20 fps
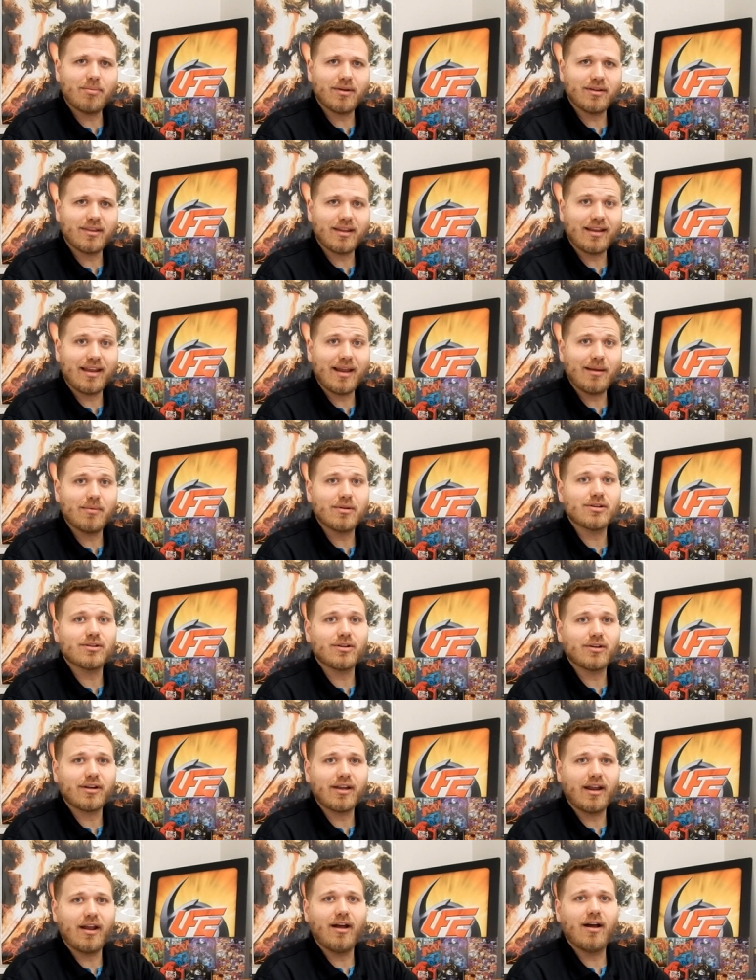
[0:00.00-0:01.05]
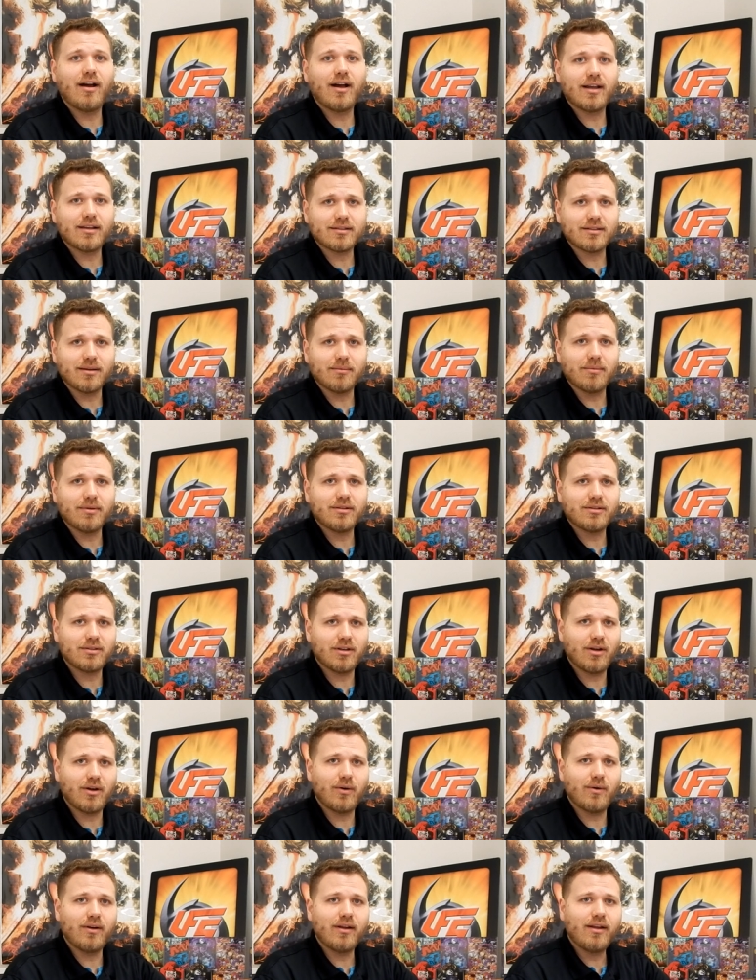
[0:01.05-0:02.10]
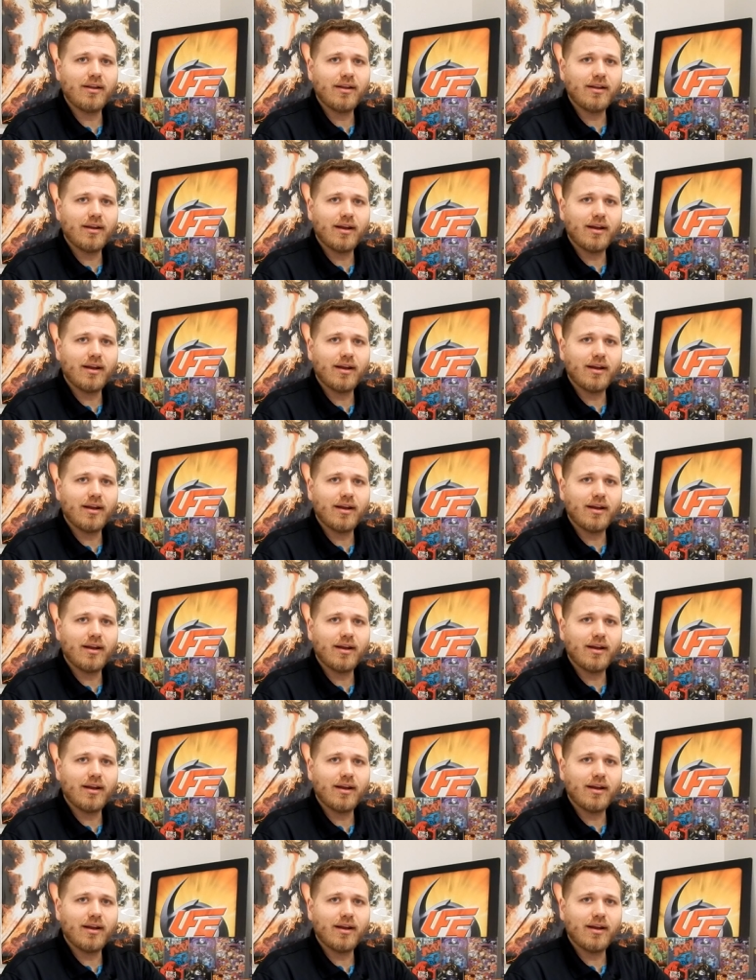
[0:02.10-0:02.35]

but the game is looking awesome. So,